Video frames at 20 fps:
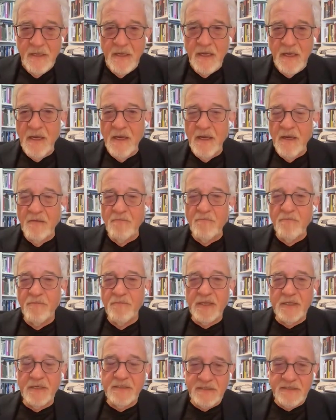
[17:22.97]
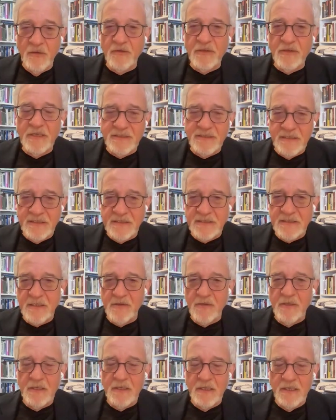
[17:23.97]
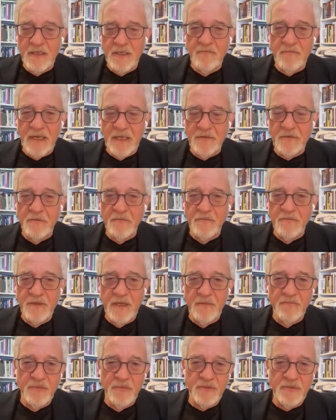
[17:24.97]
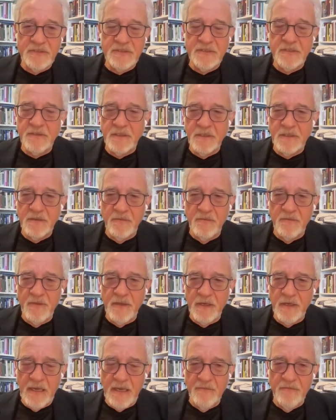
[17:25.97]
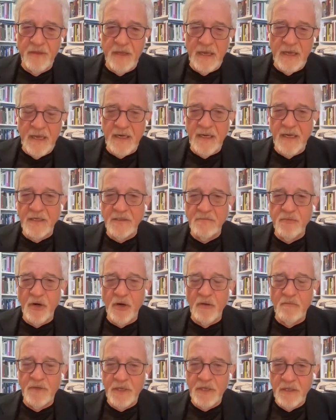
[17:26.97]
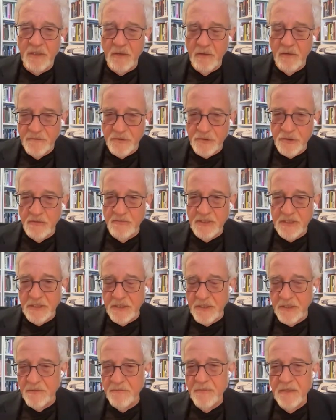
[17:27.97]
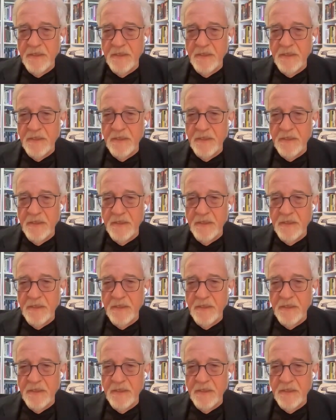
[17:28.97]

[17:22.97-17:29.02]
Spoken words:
But it's not necessarily a matter of numbers. The Allied bombing of Germany